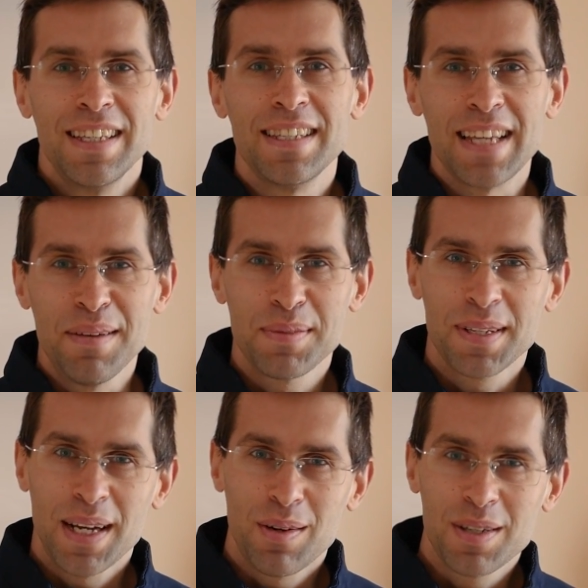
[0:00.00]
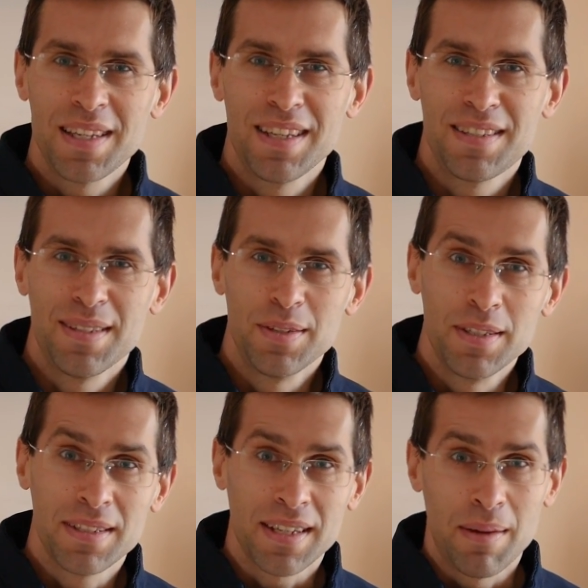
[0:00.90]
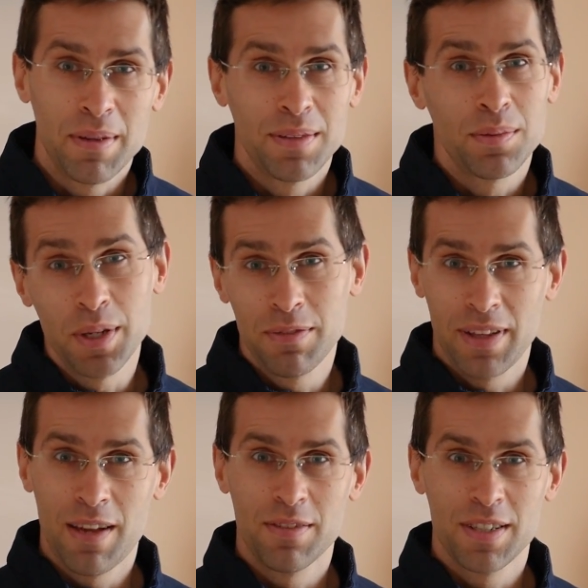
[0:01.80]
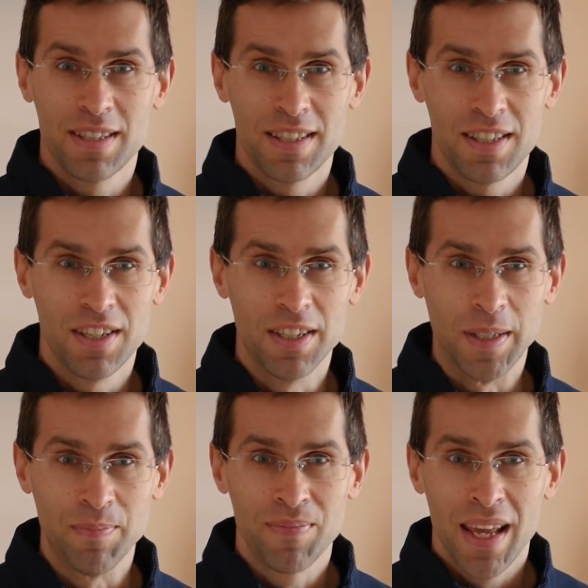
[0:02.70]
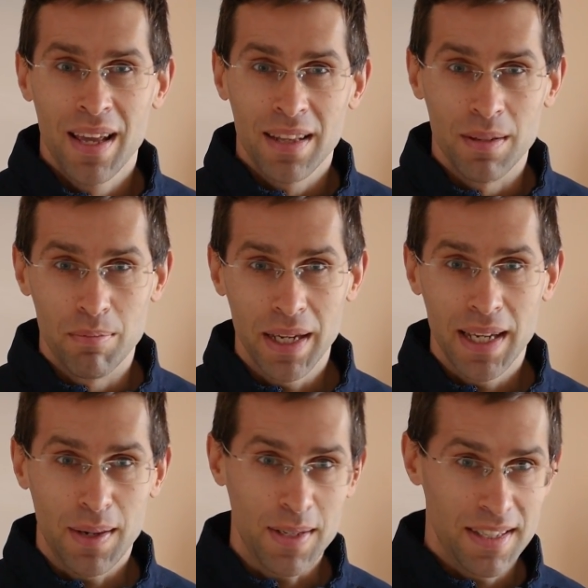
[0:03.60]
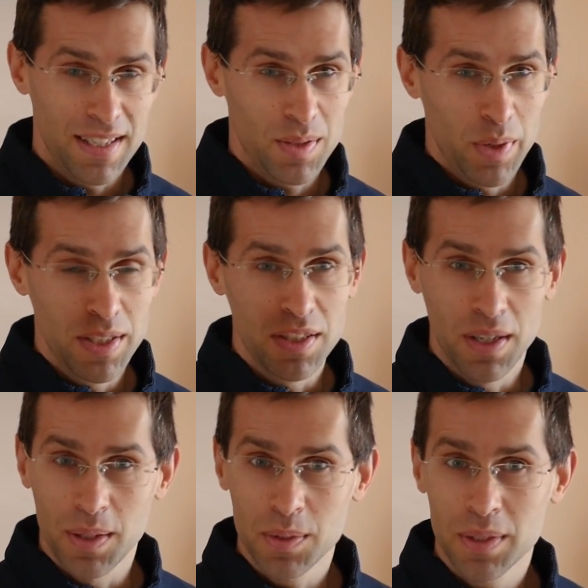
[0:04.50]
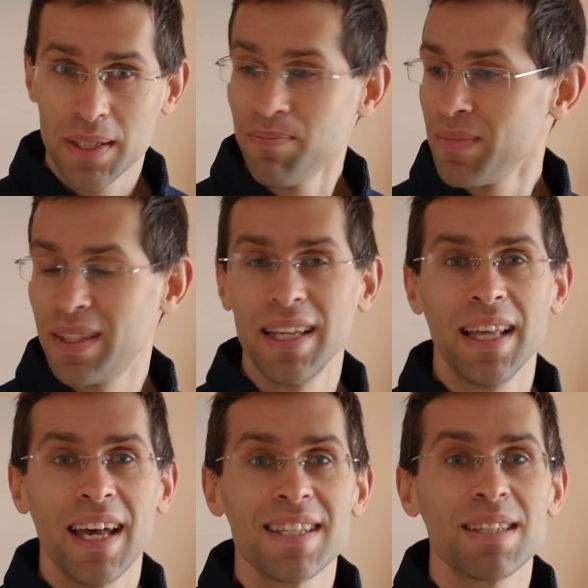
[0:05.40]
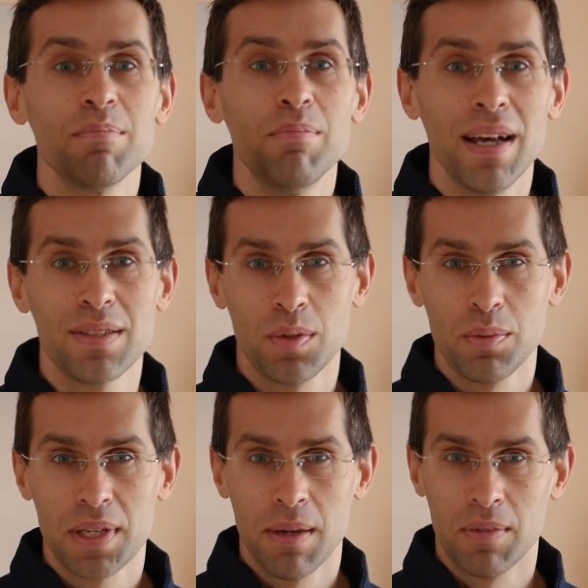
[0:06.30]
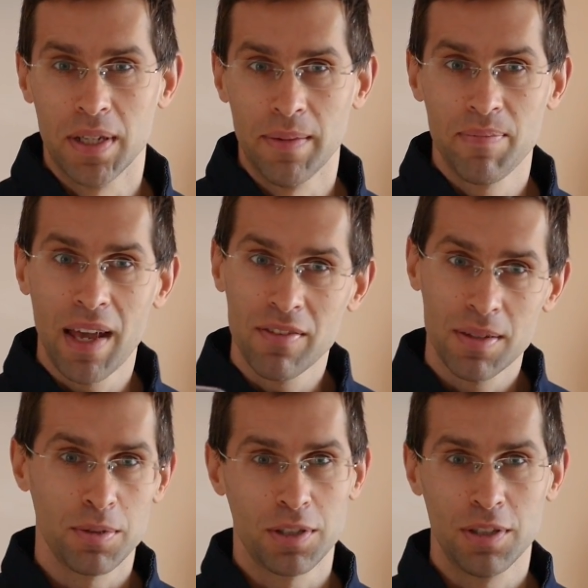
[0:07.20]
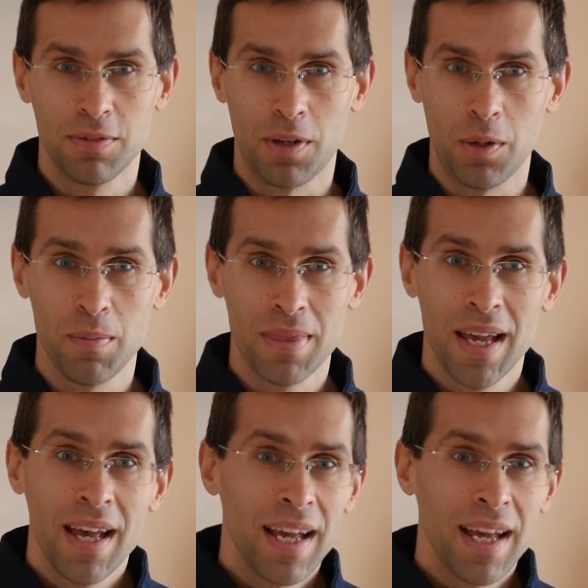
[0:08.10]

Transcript: The Samsung Galaxy S series come in three flavors this year. The big Galaxy S20 Ultra that has the best zoom camera ever put on a phone,